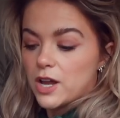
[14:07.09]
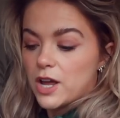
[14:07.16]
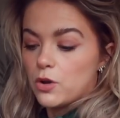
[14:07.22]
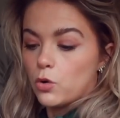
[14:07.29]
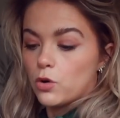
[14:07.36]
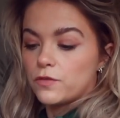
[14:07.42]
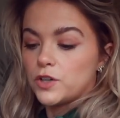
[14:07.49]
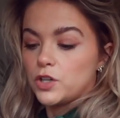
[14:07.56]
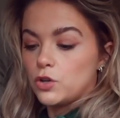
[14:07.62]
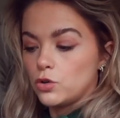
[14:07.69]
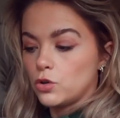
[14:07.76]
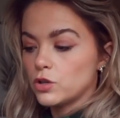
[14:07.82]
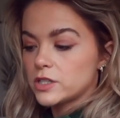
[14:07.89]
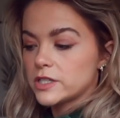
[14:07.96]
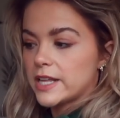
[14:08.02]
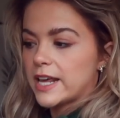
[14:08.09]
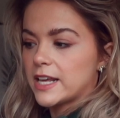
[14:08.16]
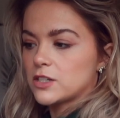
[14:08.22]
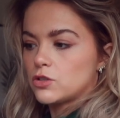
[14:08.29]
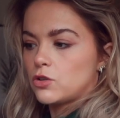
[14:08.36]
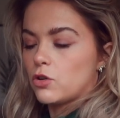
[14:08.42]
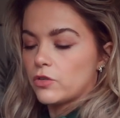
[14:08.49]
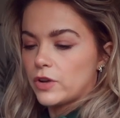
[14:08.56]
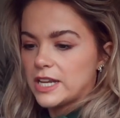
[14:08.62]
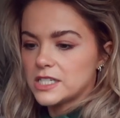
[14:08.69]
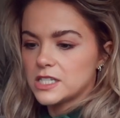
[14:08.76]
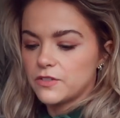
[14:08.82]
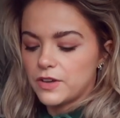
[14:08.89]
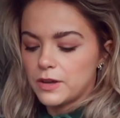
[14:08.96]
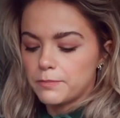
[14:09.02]
how often you use things and all the
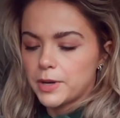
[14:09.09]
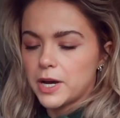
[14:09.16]
rest of it.